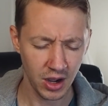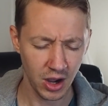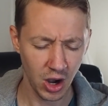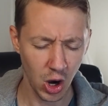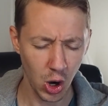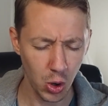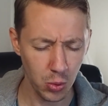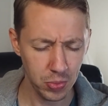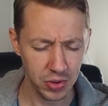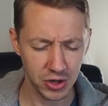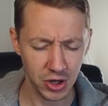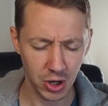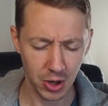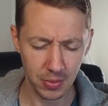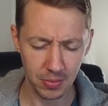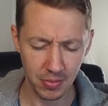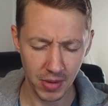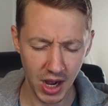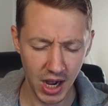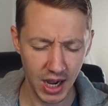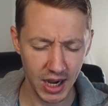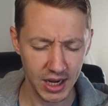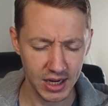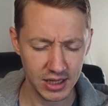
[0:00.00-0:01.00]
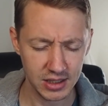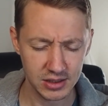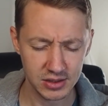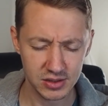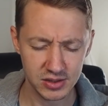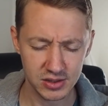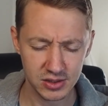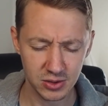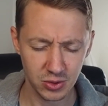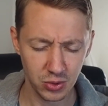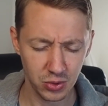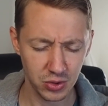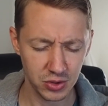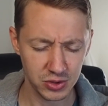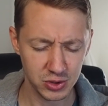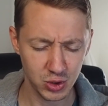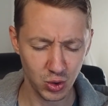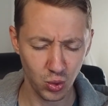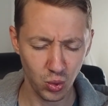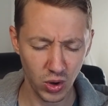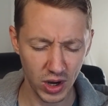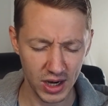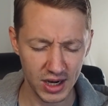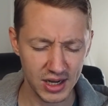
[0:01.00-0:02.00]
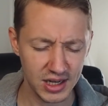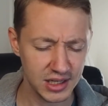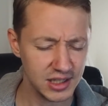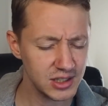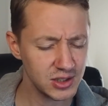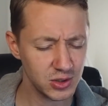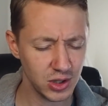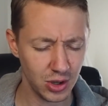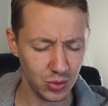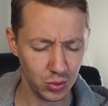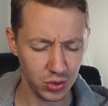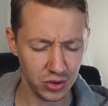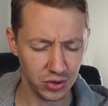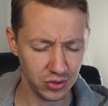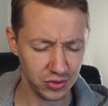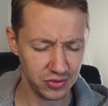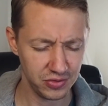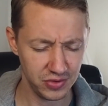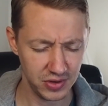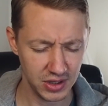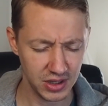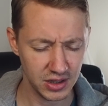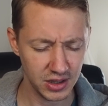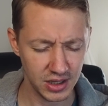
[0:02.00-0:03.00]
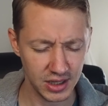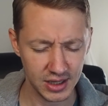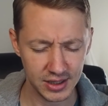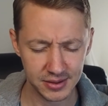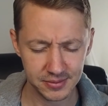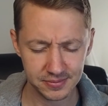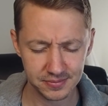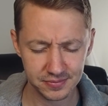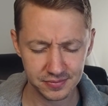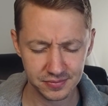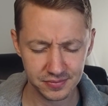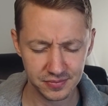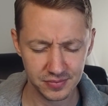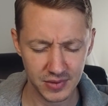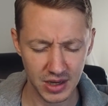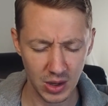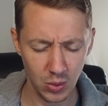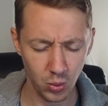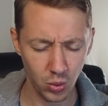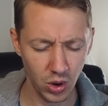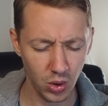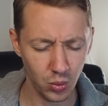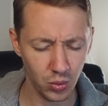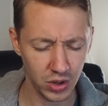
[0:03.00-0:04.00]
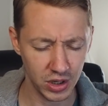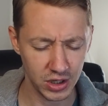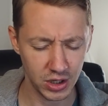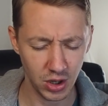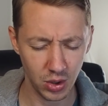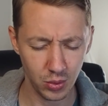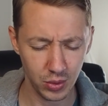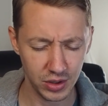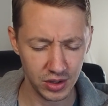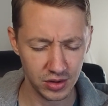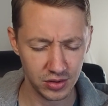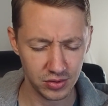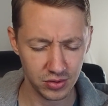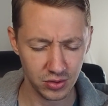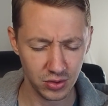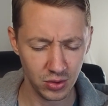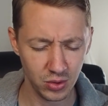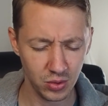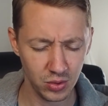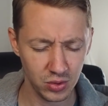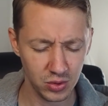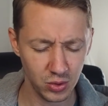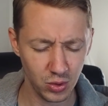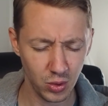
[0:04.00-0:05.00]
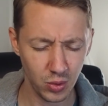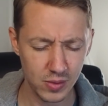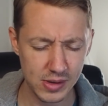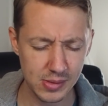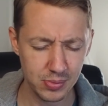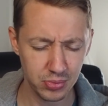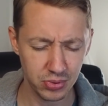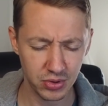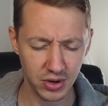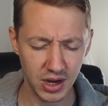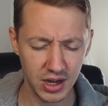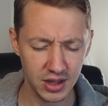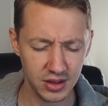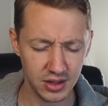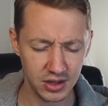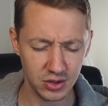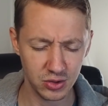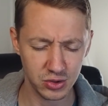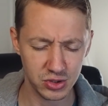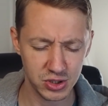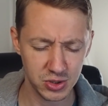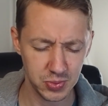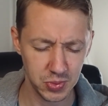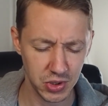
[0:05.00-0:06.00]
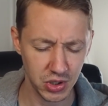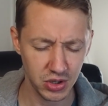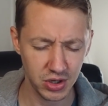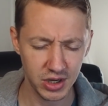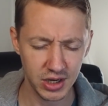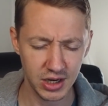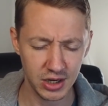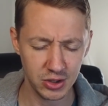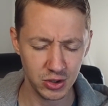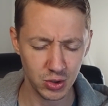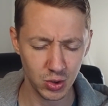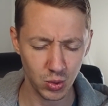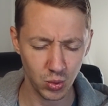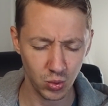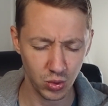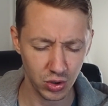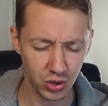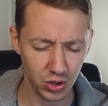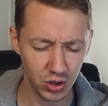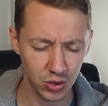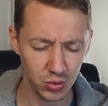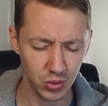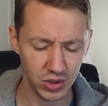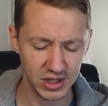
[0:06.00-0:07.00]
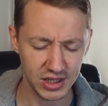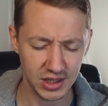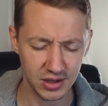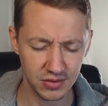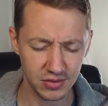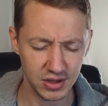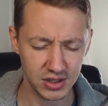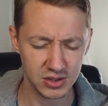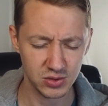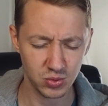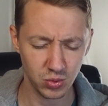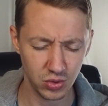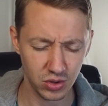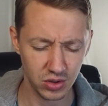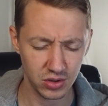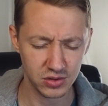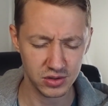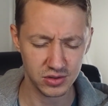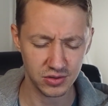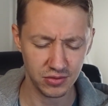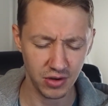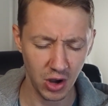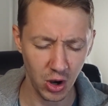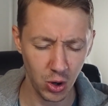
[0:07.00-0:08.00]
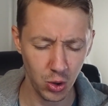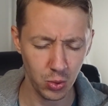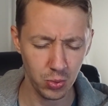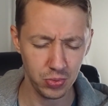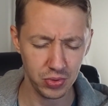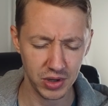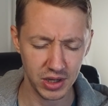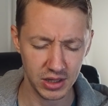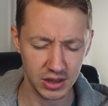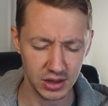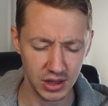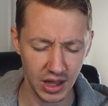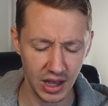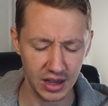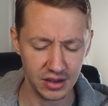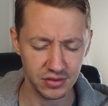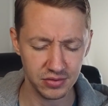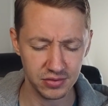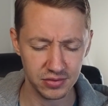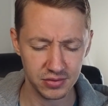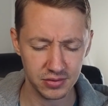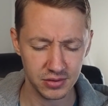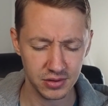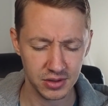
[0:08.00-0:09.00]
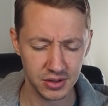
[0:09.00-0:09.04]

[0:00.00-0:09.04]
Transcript: open our minds, Lord, to what it is that we are feeling and what we're going through, Lord, we pray that your spirit and your word would give us words of hope and life.